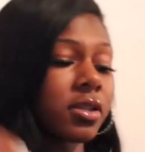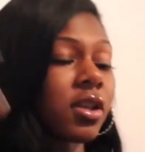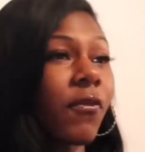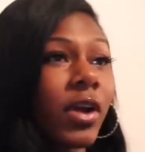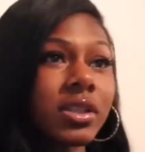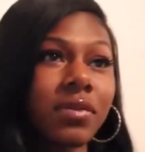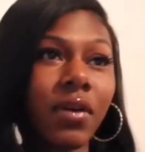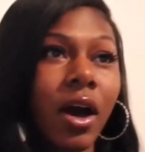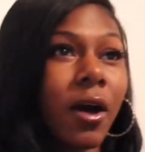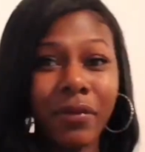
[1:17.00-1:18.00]
So first of
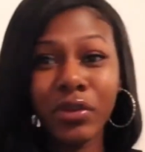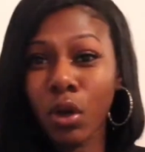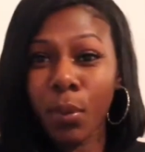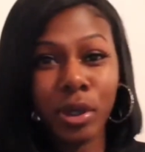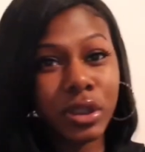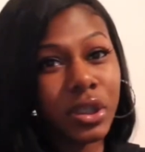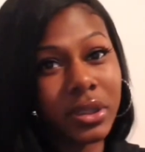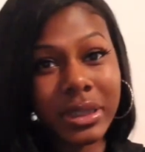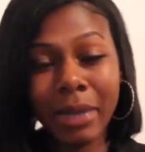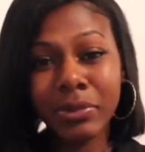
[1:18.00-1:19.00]
all, you know, I'm posting on
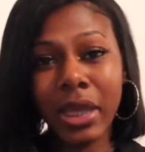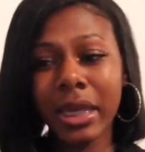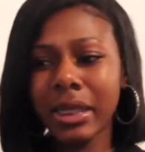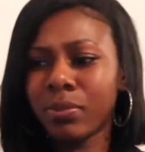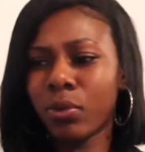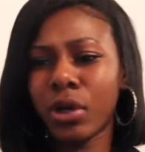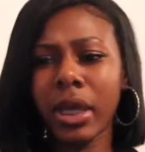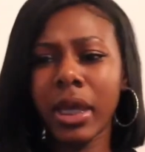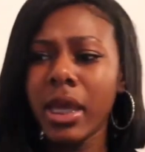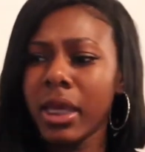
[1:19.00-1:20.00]
Snapchat, and this
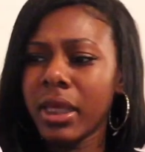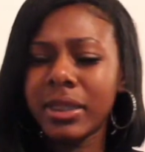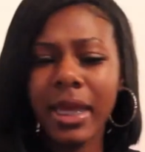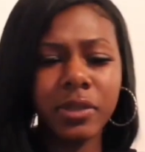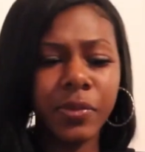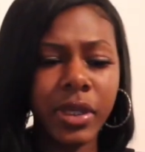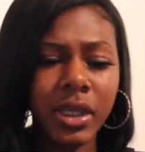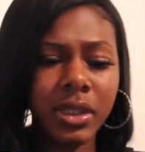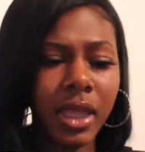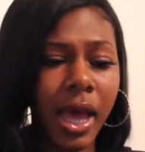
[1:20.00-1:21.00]
boy, he texts me,
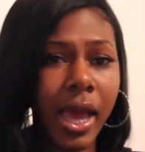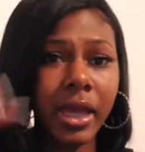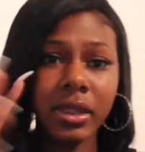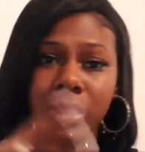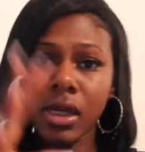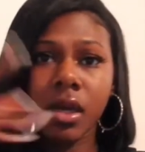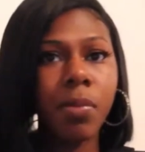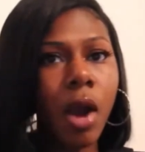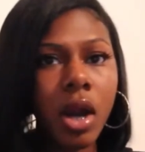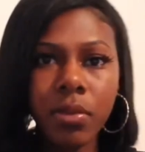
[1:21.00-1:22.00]
he's like sending
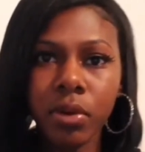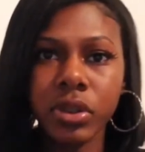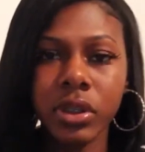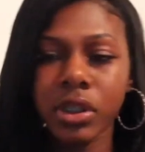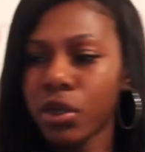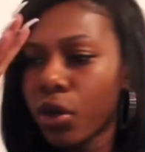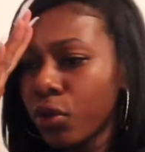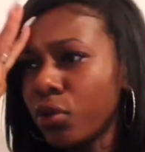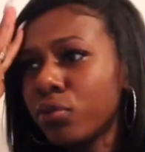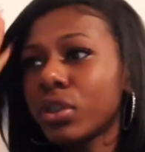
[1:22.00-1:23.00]
up heart emojis. And, you know,
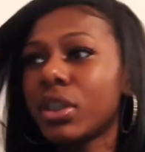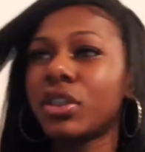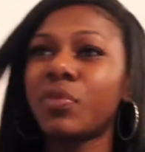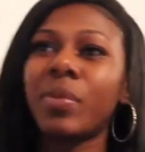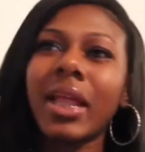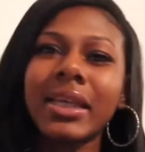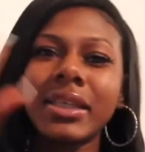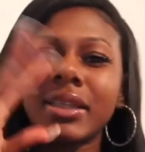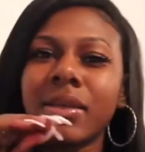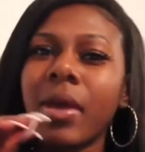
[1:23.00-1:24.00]
you usually just be like,
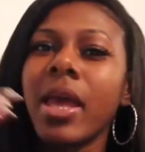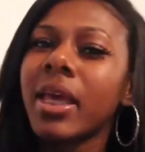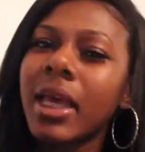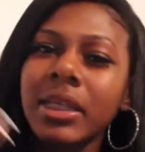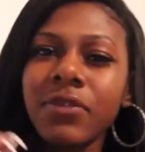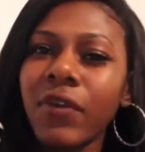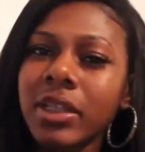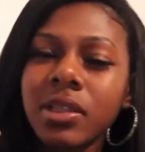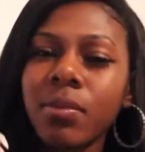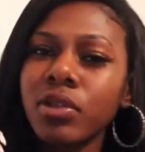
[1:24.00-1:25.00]
send some kissy
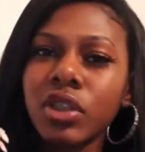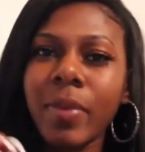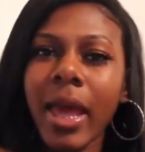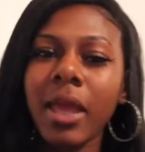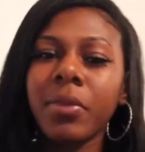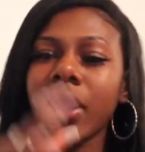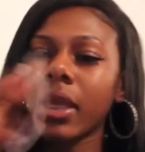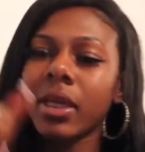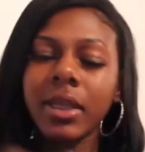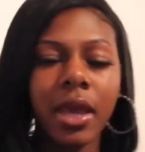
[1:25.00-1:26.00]
face emojis back and be
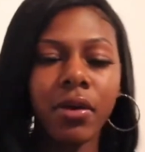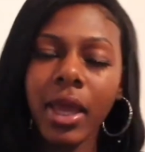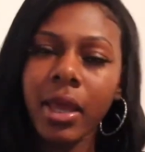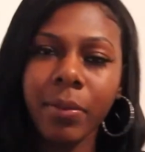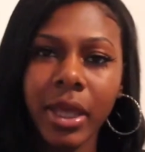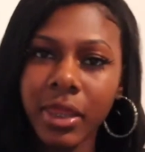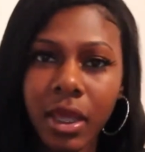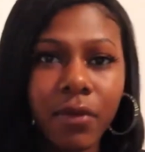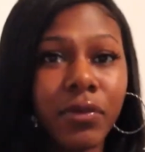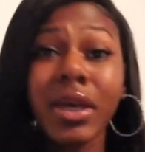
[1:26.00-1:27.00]
like, good day, okay, goodbye,
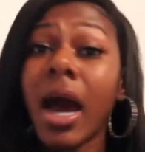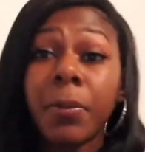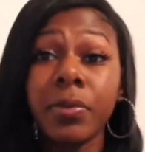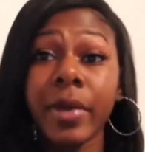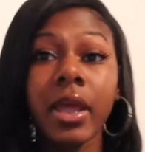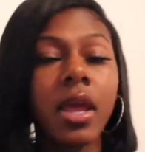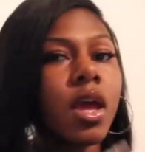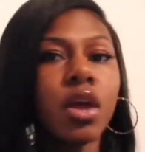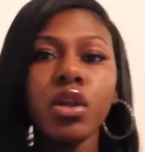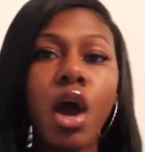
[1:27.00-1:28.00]
thank you for the compliment.
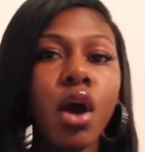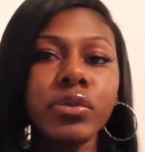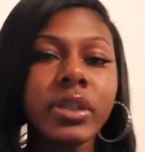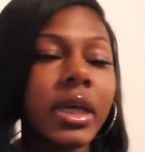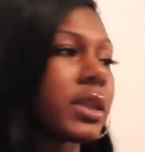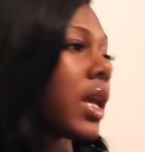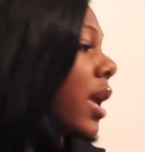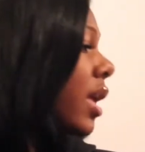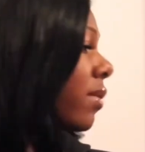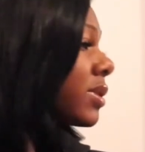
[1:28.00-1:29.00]
No, sis,
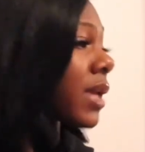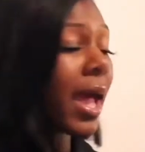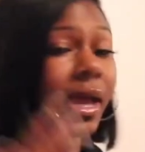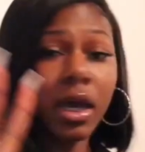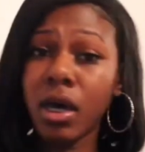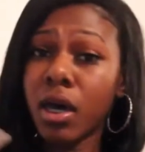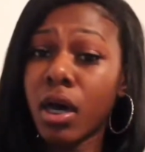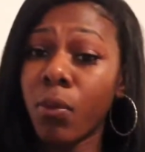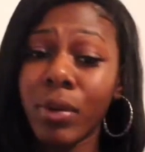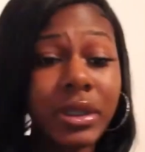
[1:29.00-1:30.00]
he was like,
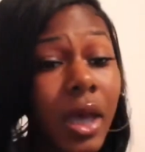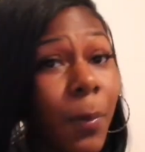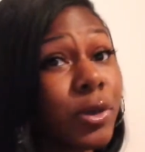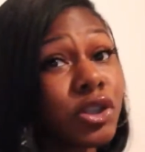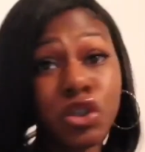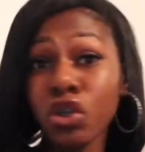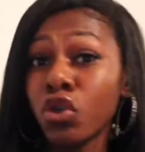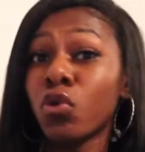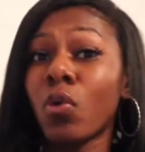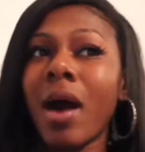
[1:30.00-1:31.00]
what's up with
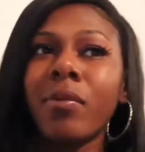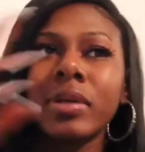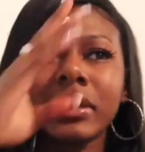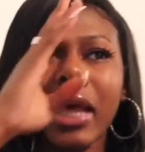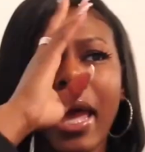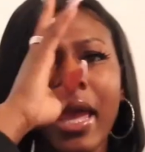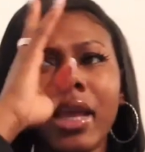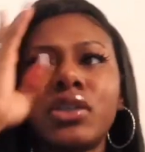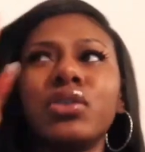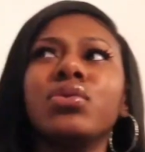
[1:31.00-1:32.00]
you? I was
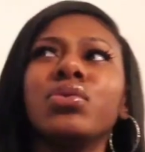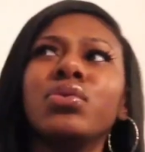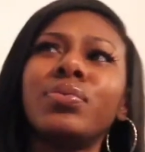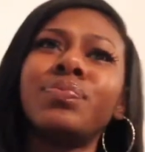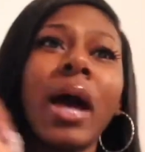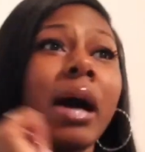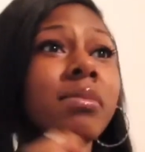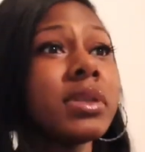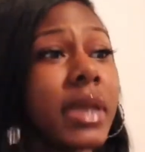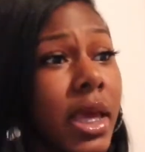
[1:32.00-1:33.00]
like, shoot,
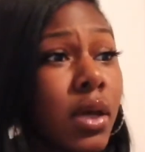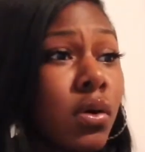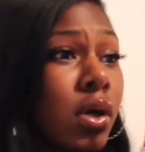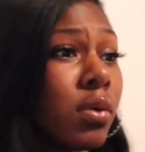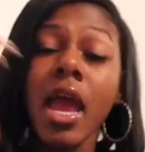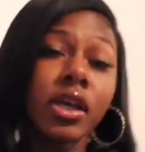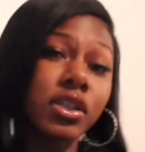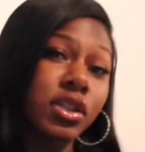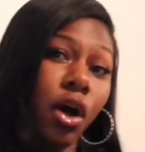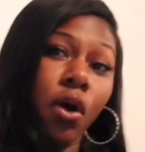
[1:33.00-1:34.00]
I'm single.
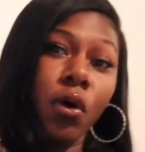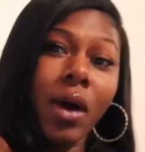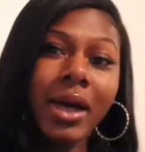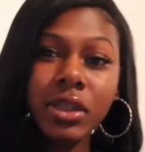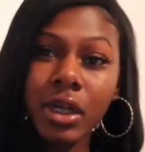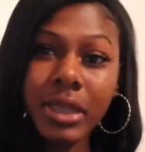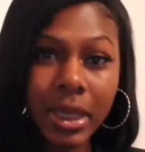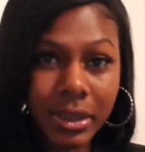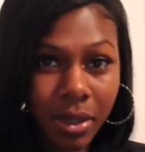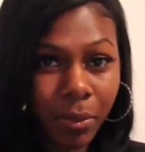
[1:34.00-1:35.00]
So I started
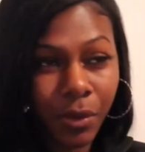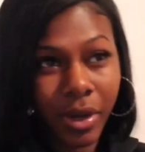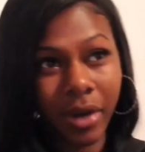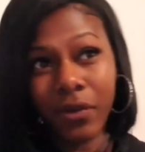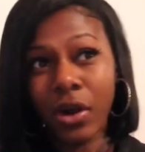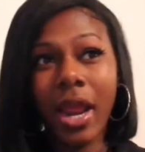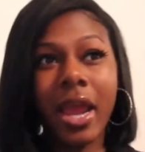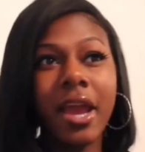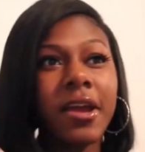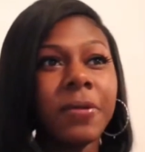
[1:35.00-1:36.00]
texting him or whatever,
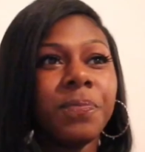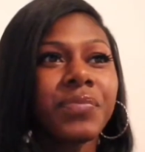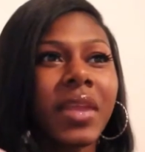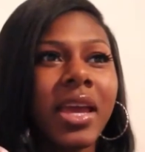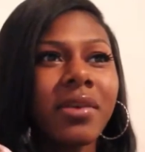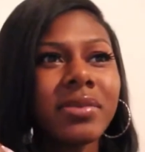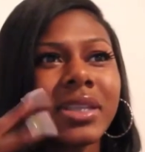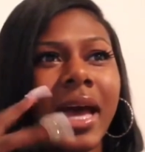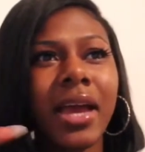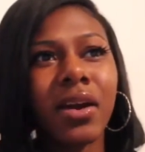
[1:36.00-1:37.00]
and he was
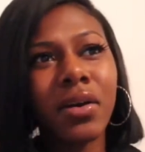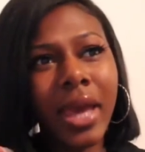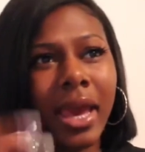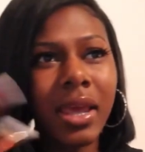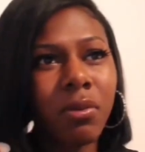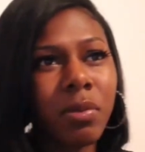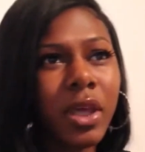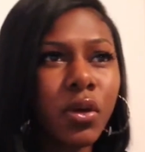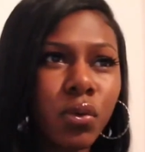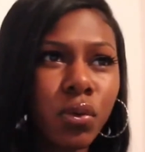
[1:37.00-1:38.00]
like, okay, can we be
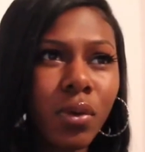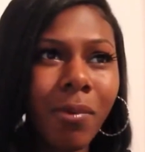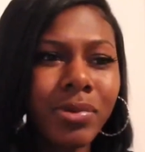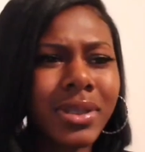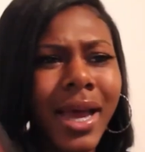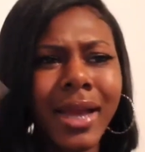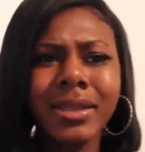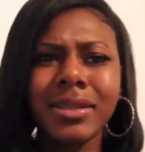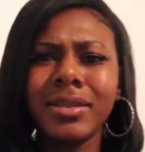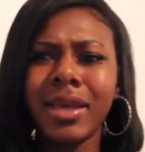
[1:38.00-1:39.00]
cool? I was
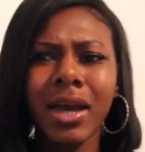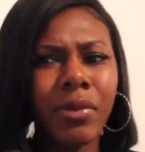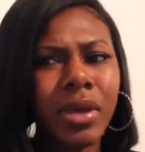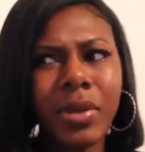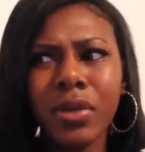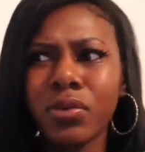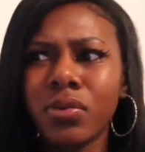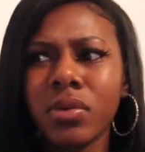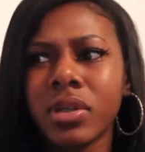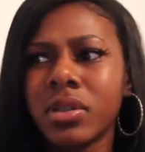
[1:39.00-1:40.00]
like, yeah, we can be
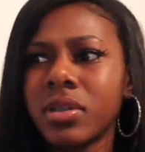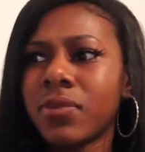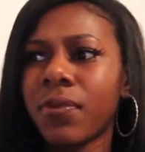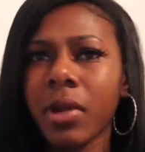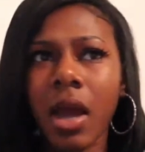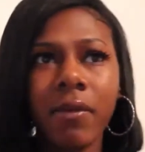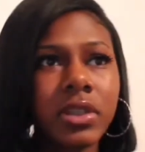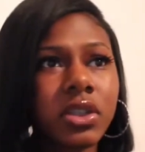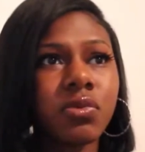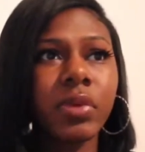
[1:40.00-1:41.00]
cool, because from the
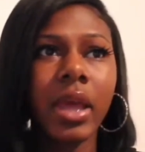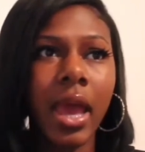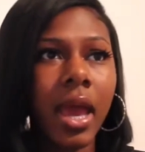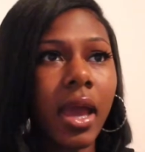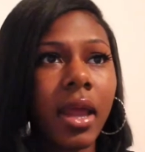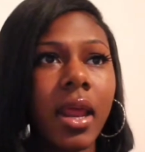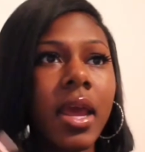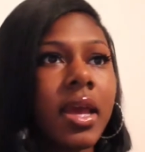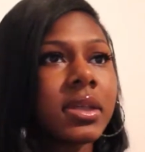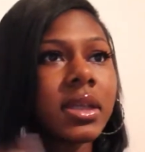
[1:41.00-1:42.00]
conversation we had,
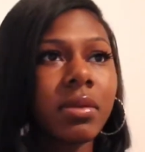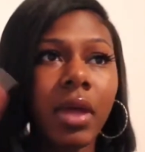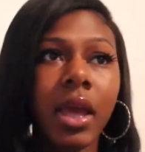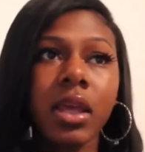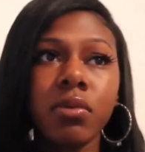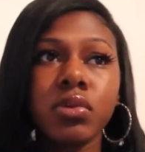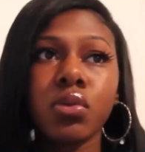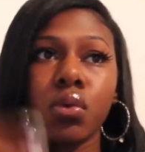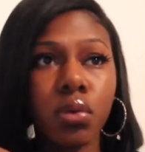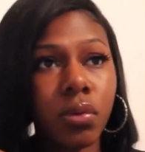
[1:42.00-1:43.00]
it seemed like he was
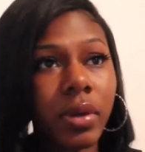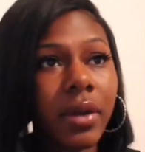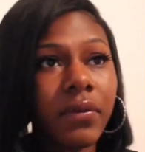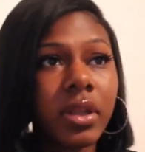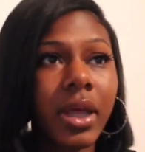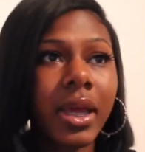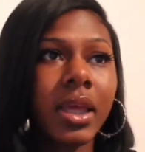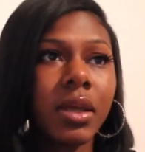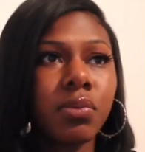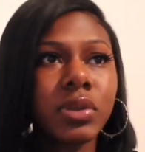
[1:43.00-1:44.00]
cool or whatever. Like,
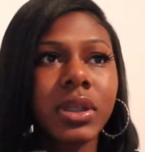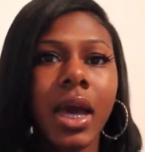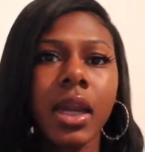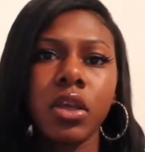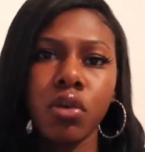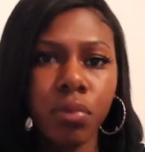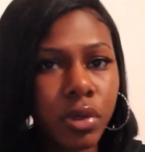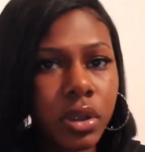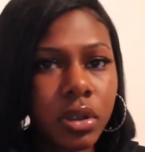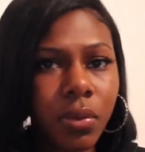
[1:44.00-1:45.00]
he was kind of
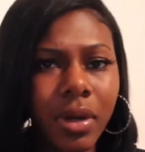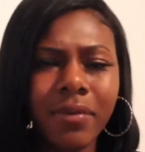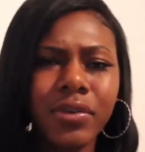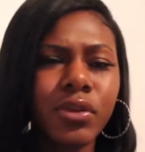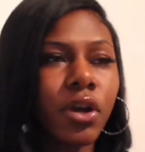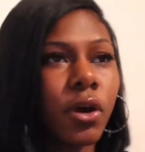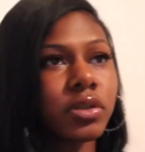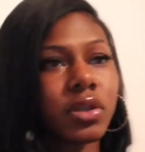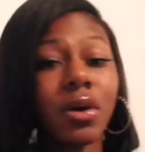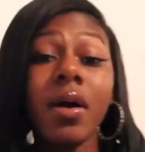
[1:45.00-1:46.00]
humorous or whatever, you know.
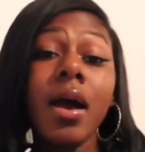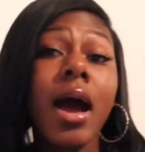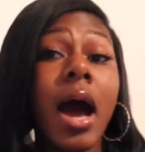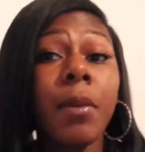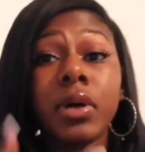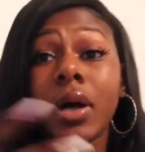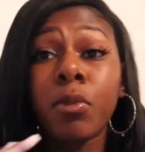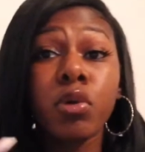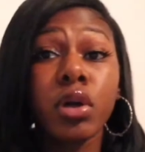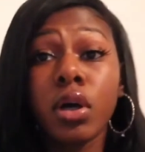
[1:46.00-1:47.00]
So I'm a
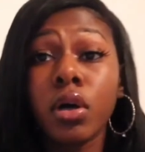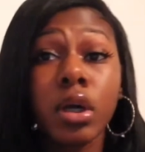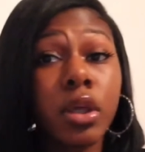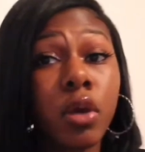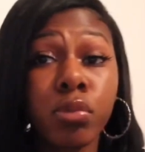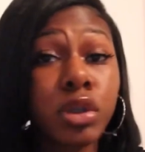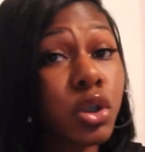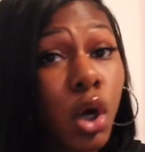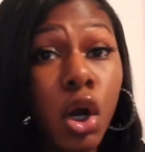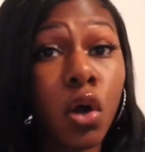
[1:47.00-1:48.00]
real humorous
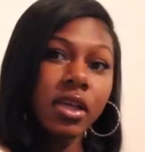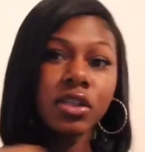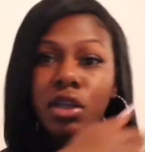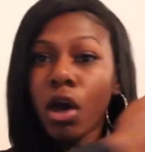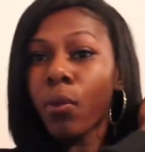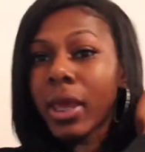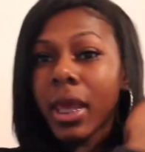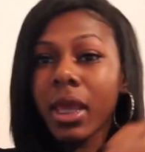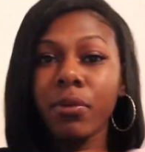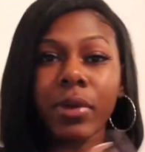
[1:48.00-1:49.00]
girl. So we
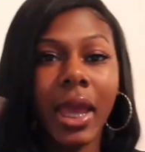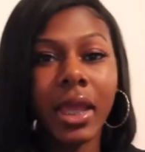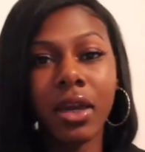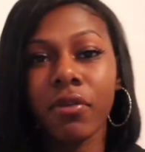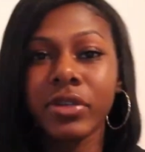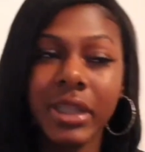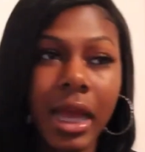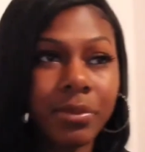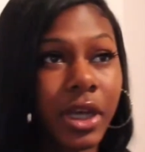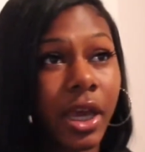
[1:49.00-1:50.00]
kicking it over
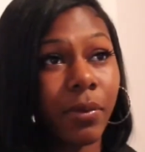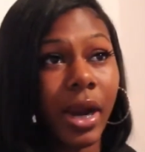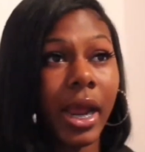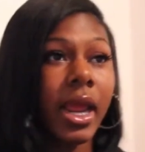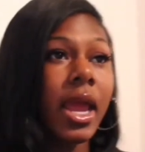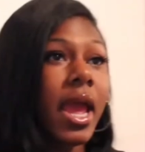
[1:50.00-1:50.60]
Snapchat, right?